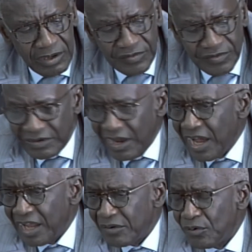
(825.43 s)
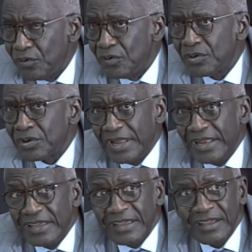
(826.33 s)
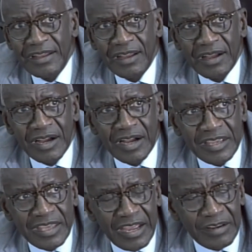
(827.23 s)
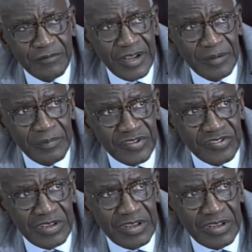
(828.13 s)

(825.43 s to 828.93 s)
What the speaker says: He's a guy who really cared very much and